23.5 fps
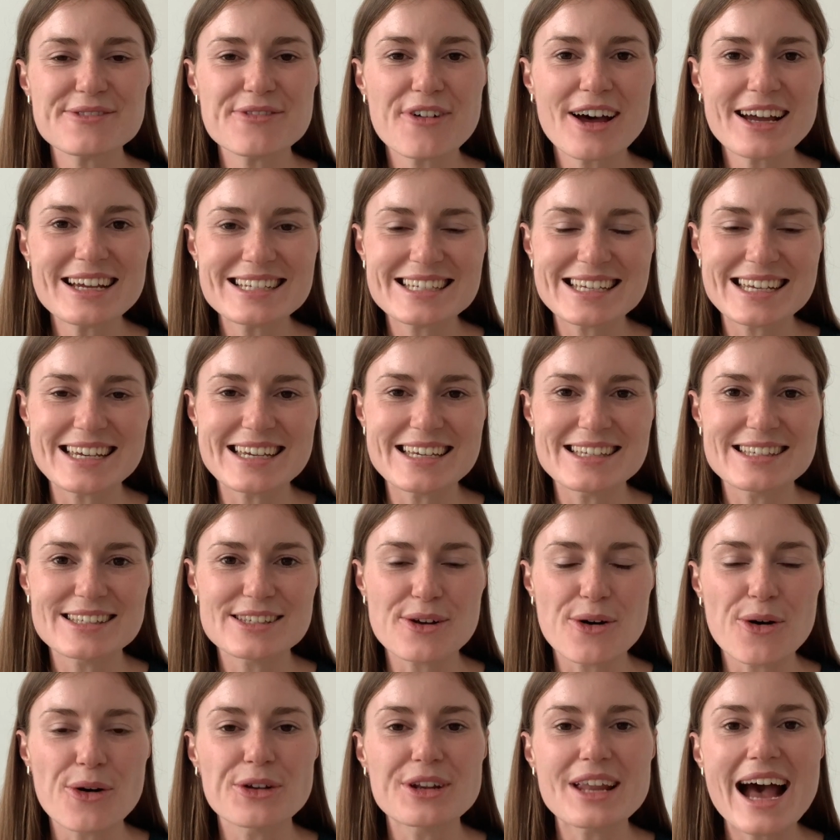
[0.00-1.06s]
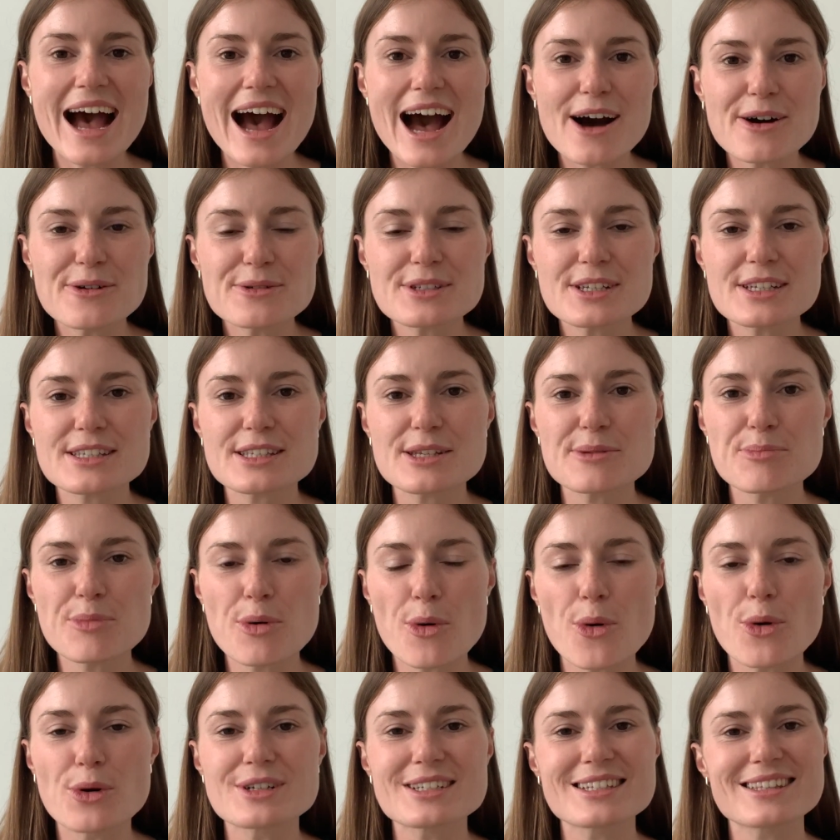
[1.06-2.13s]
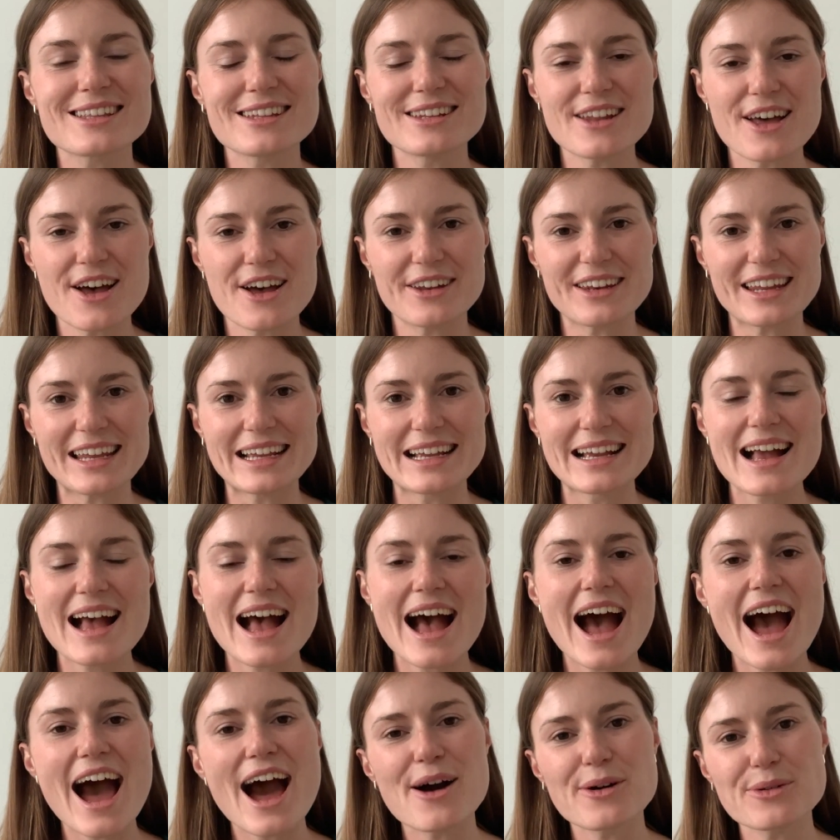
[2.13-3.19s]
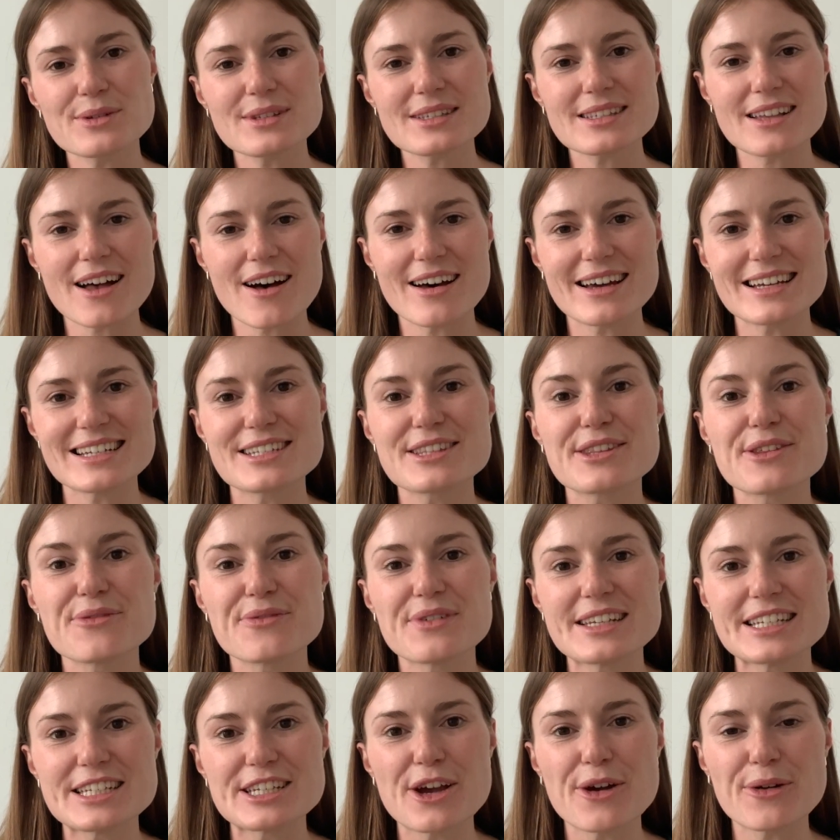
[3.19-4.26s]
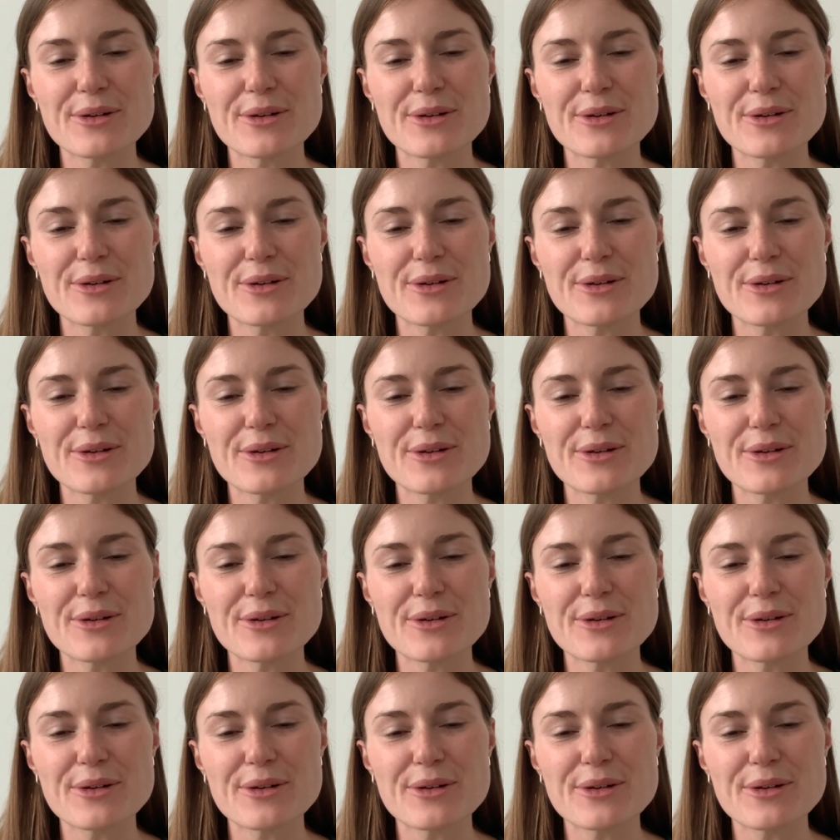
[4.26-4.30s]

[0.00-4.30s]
ideas on how to support the learning outside the video